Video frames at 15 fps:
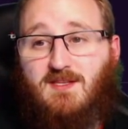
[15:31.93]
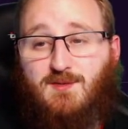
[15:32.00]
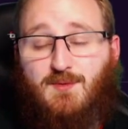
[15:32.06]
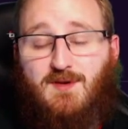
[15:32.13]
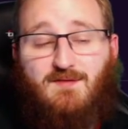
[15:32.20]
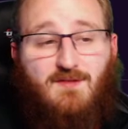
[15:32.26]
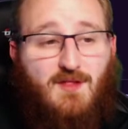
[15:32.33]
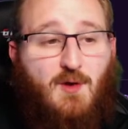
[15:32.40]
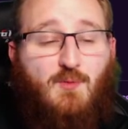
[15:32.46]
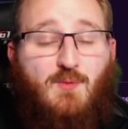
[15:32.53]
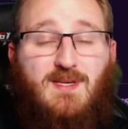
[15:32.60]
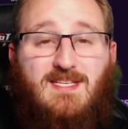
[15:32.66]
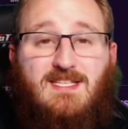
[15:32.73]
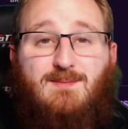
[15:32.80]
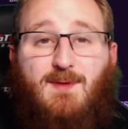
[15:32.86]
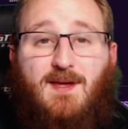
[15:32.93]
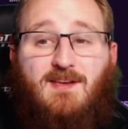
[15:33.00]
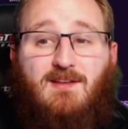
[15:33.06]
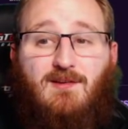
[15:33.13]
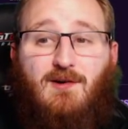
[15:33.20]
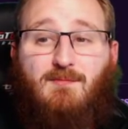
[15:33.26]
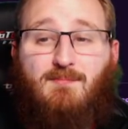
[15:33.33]
So even though we did spend a
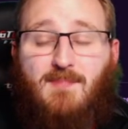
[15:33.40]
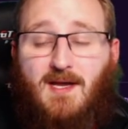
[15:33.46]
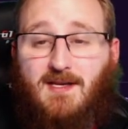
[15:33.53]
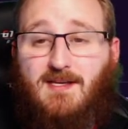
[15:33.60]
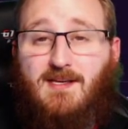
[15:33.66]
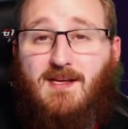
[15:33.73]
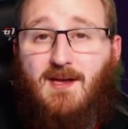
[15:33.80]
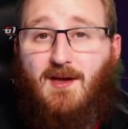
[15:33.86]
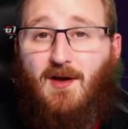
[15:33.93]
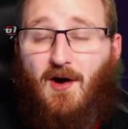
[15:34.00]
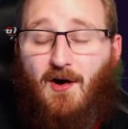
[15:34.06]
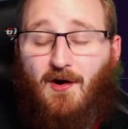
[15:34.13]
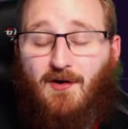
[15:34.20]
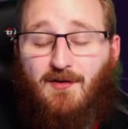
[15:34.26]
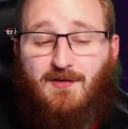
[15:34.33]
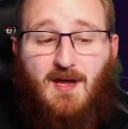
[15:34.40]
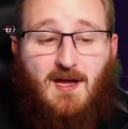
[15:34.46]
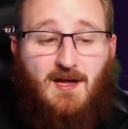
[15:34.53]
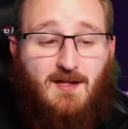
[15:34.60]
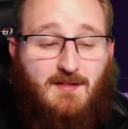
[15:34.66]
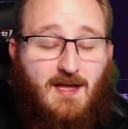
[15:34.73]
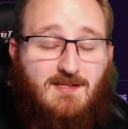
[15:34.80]
lot of money on
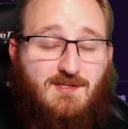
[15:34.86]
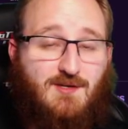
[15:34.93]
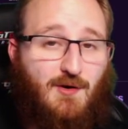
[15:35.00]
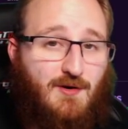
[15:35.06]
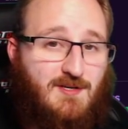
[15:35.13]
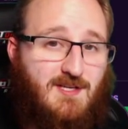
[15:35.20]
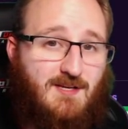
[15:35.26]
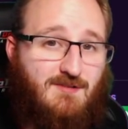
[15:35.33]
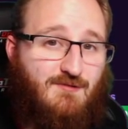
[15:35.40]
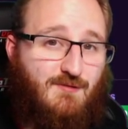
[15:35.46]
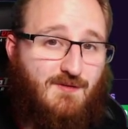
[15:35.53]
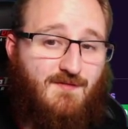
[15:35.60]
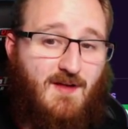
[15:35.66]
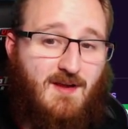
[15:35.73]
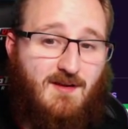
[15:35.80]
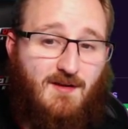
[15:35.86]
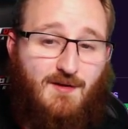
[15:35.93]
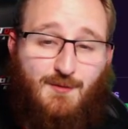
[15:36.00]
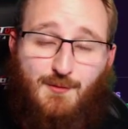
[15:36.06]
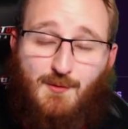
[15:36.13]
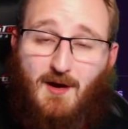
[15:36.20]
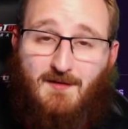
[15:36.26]
that Scottish central defender,
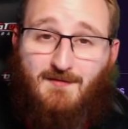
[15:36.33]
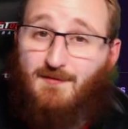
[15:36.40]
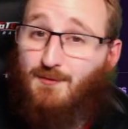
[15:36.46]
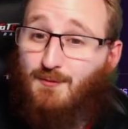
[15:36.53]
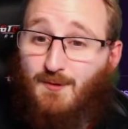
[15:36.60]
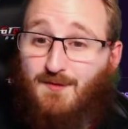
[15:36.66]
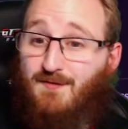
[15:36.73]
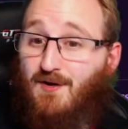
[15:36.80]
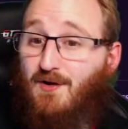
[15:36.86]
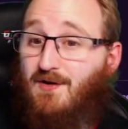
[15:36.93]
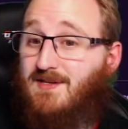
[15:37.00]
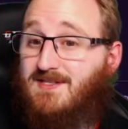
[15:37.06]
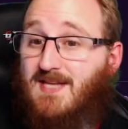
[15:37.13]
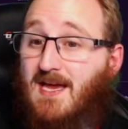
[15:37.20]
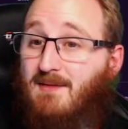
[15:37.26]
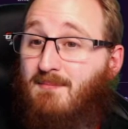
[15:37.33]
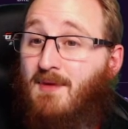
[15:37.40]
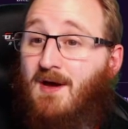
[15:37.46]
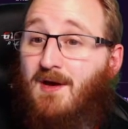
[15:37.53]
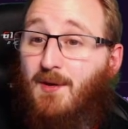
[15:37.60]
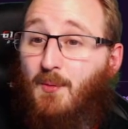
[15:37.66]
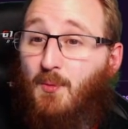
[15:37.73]
who I've already forgotten his name,
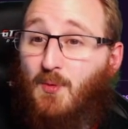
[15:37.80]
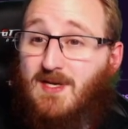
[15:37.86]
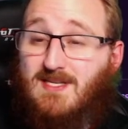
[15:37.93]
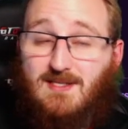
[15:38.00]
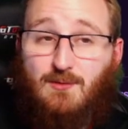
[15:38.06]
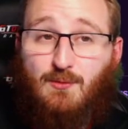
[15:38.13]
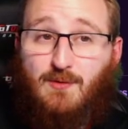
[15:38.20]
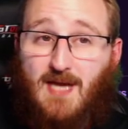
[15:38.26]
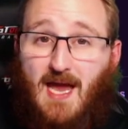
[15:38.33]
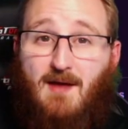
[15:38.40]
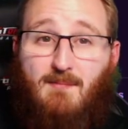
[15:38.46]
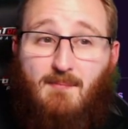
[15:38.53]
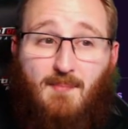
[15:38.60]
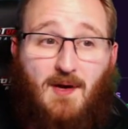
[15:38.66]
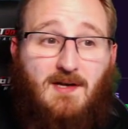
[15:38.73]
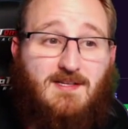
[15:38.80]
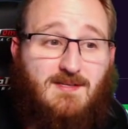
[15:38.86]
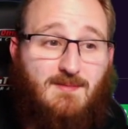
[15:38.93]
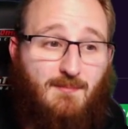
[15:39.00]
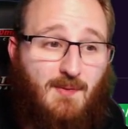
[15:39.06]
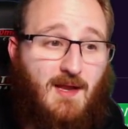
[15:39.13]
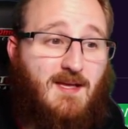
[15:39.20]
we still can buy
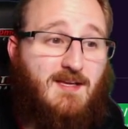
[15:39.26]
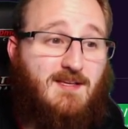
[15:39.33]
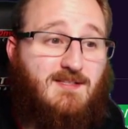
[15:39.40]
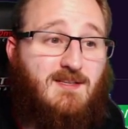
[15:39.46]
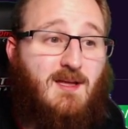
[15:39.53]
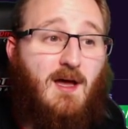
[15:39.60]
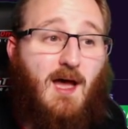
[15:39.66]
some players.